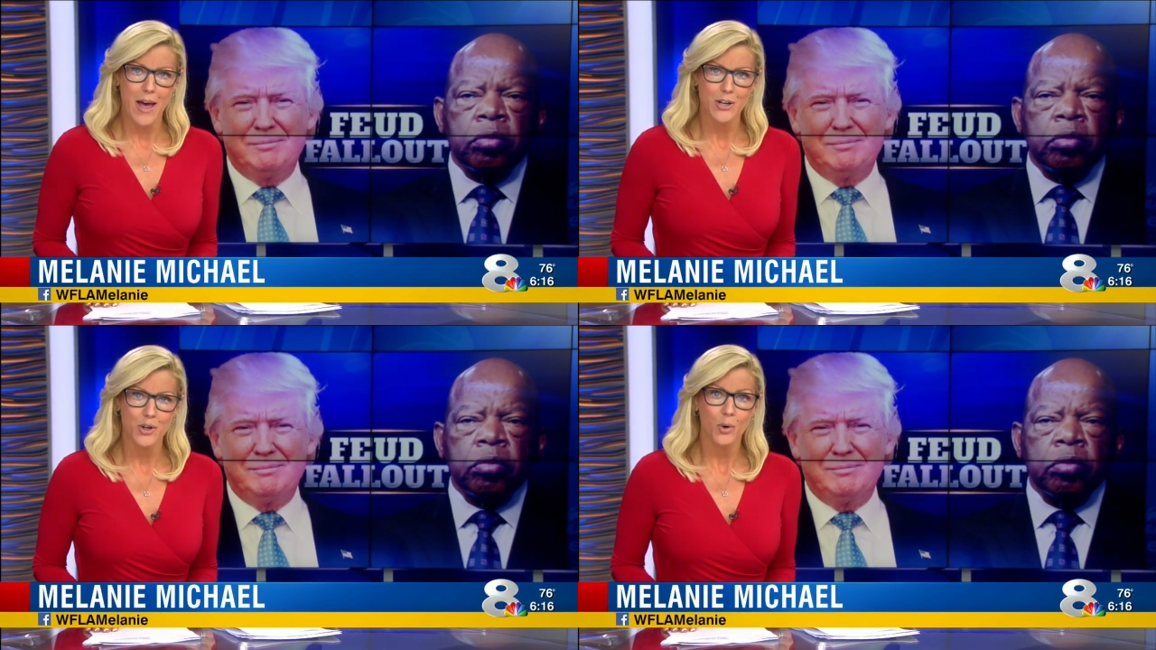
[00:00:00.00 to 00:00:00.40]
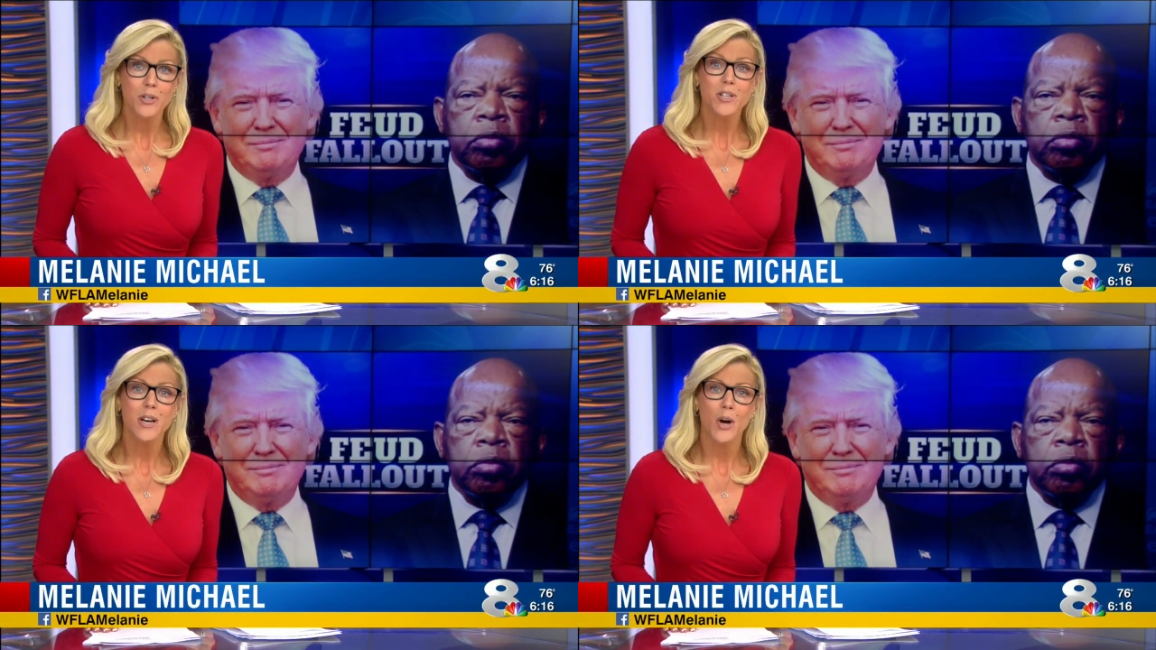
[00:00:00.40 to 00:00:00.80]
Speaker 1: and
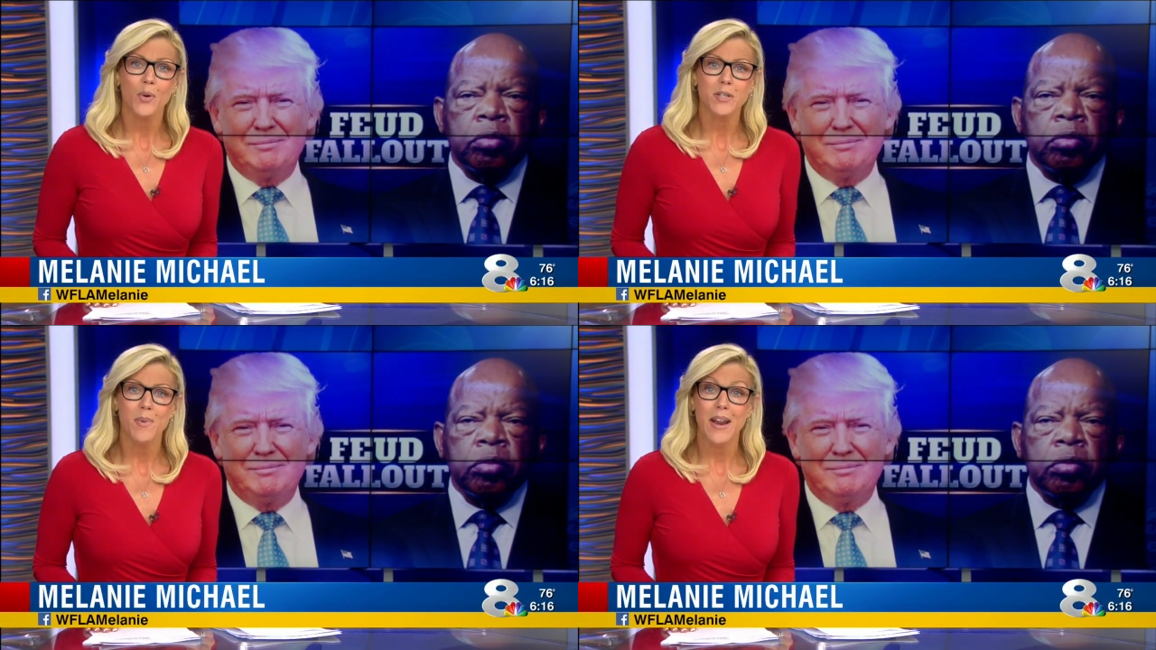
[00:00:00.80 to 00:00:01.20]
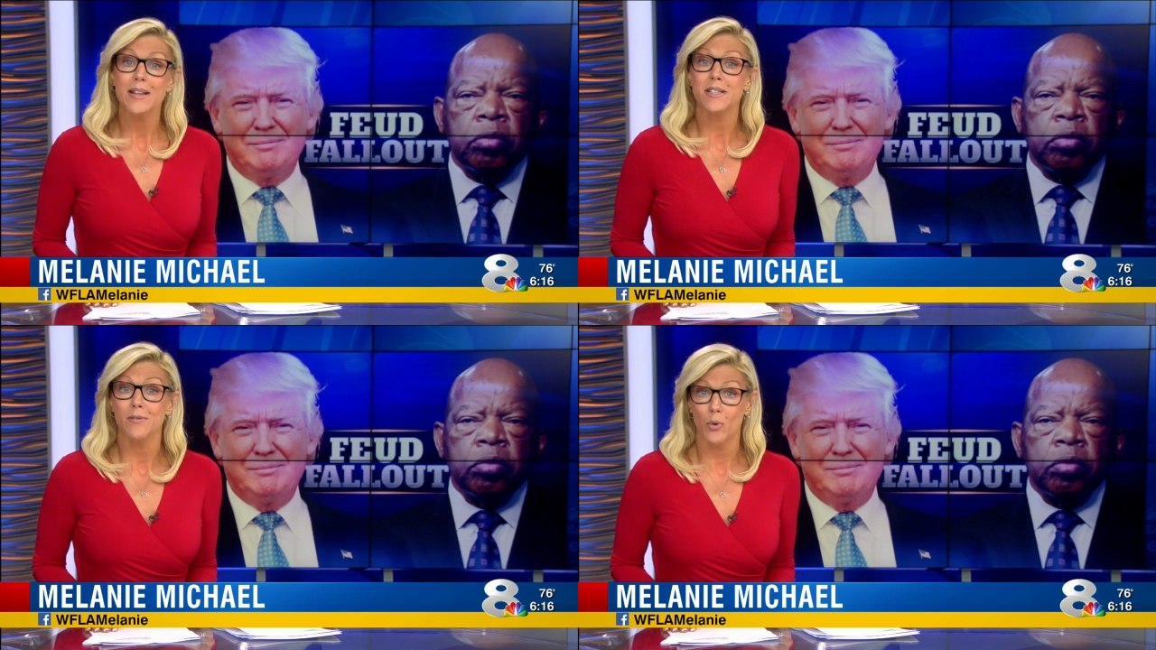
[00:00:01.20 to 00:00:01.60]
Georgia Congressman
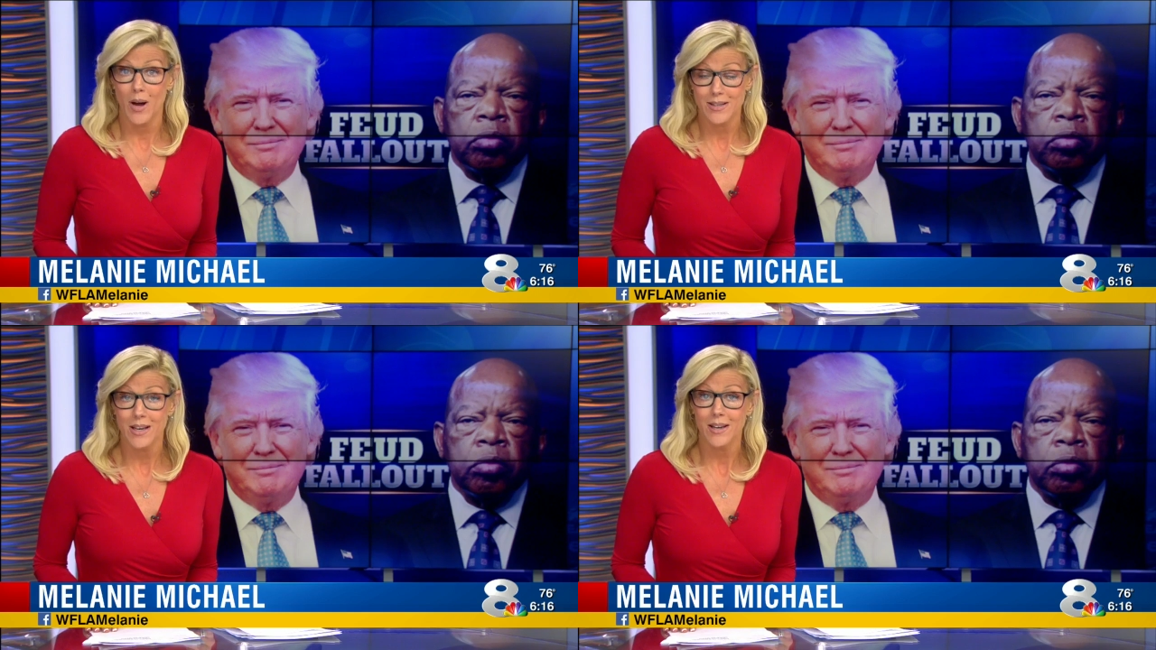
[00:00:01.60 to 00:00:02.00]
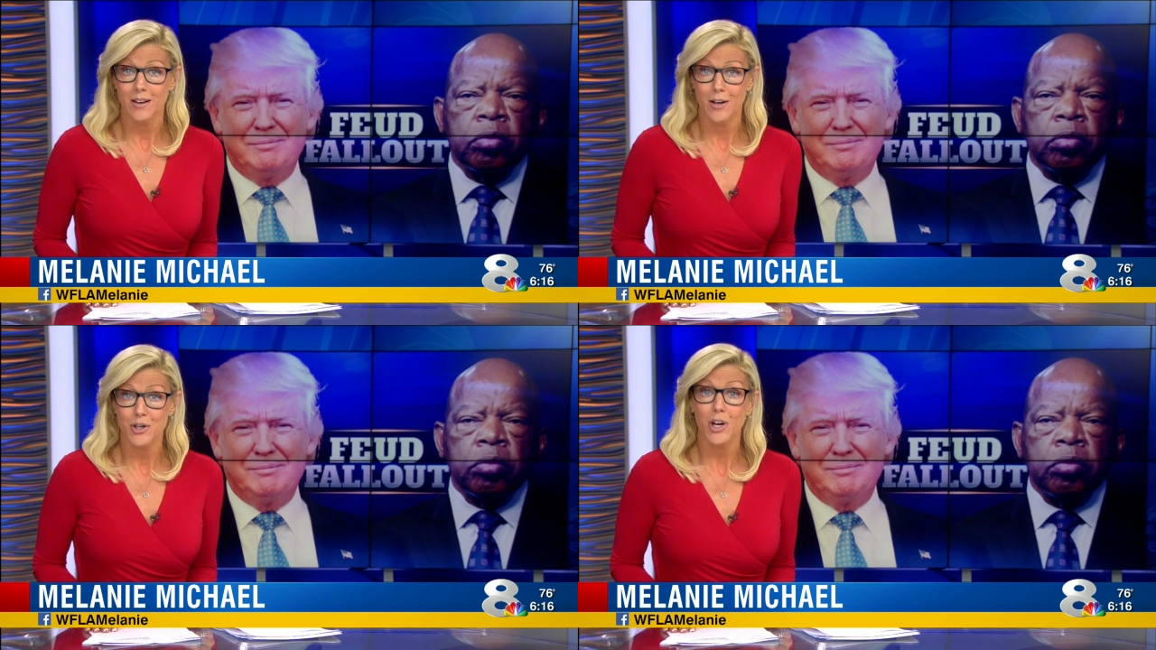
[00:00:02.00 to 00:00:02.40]
and civil rights
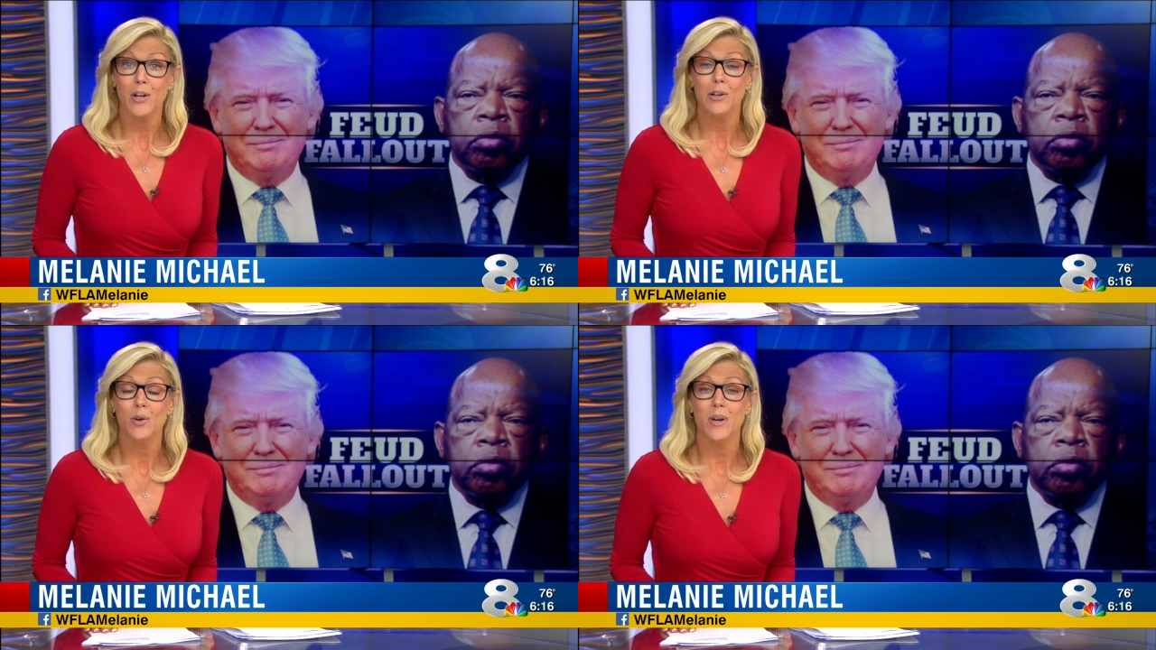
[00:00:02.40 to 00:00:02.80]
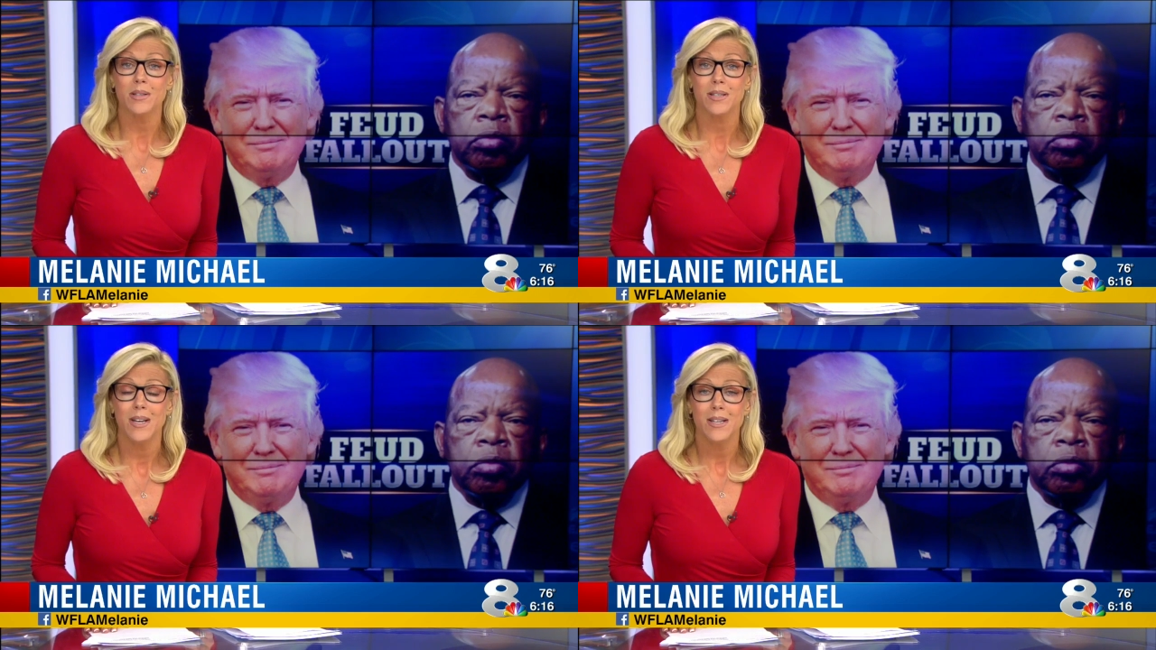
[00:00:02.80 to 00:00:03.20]
icon John
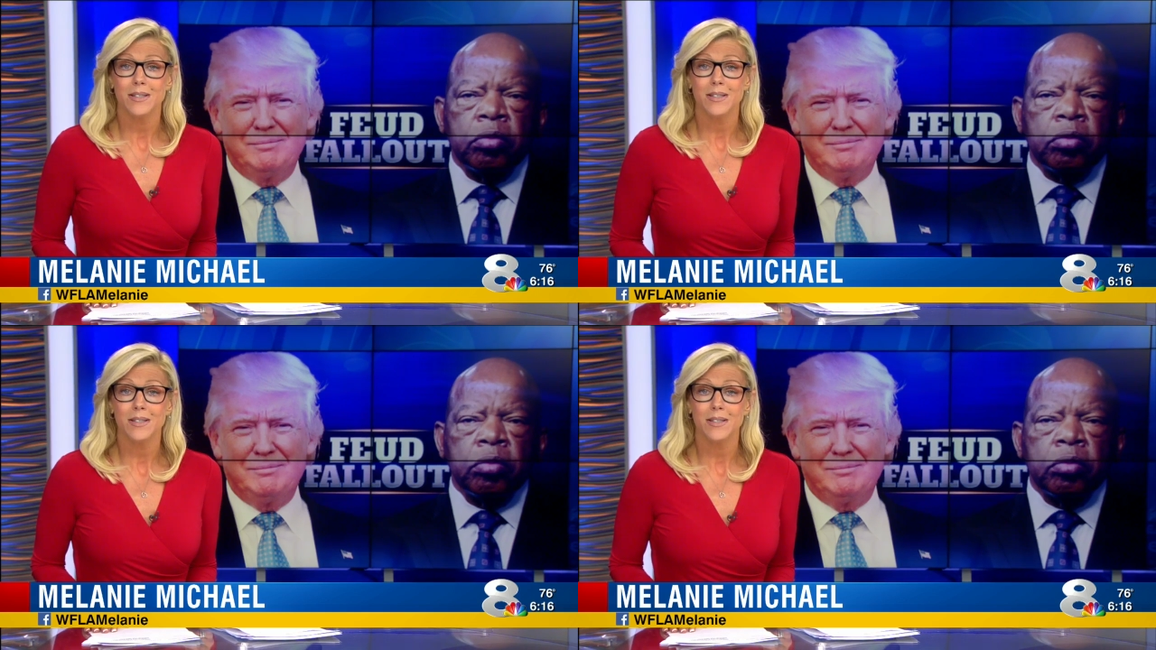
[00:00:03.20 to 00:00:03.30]
Lewis.